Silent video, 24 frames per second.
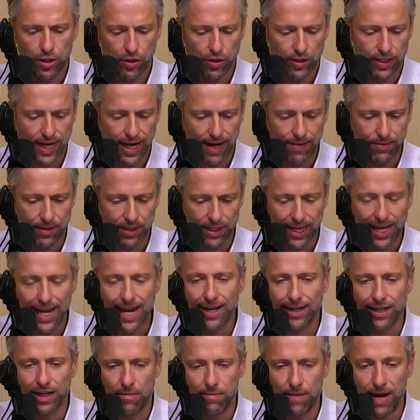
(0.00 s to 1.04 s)
So Dems
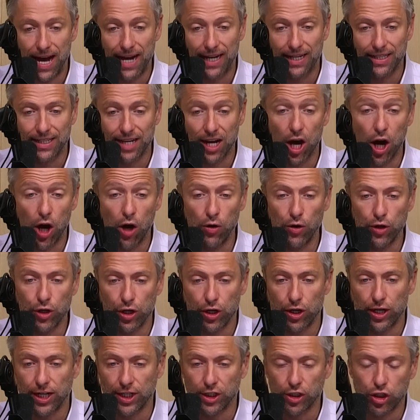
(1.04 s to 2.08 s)
can't come back and say, oh,
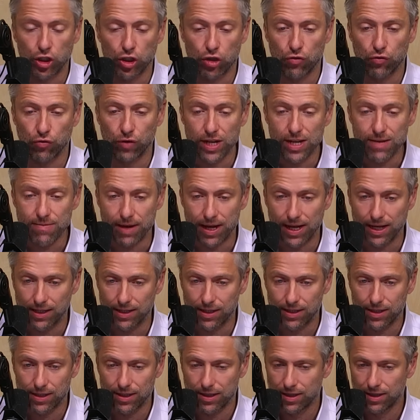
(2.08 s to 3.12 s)
you're an
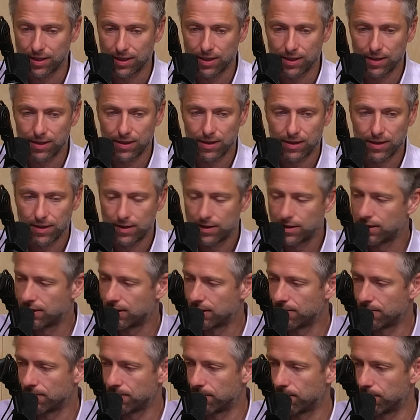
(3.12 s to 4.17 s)
extremist,
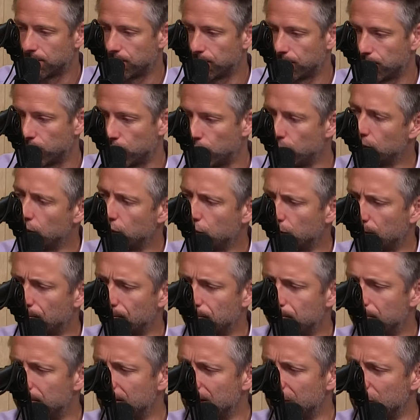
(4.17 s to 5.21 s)
when
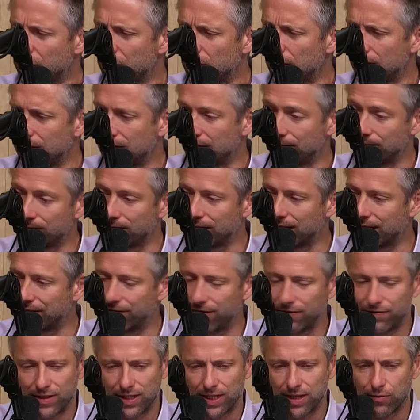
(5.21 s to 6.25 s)
Trump's position is something
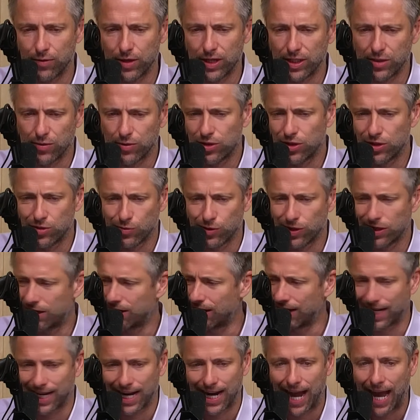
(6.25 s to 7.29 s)
like 15 weeks, which is
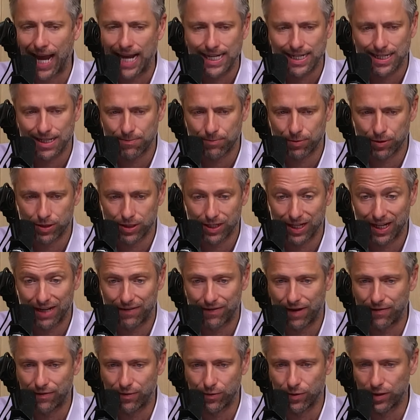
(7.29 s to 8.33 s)
where like
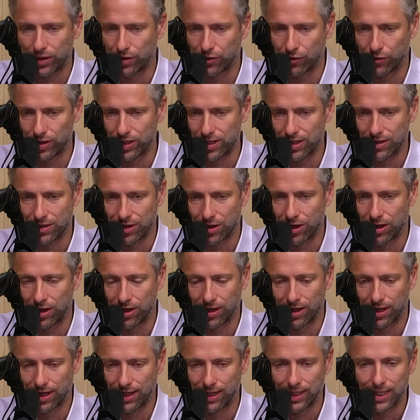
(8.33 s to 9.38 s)
90% of everyone agrees
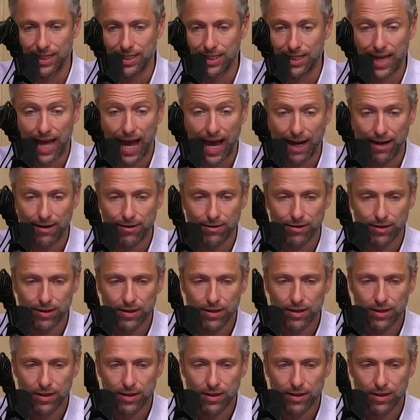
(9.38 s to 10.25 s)
on at least that.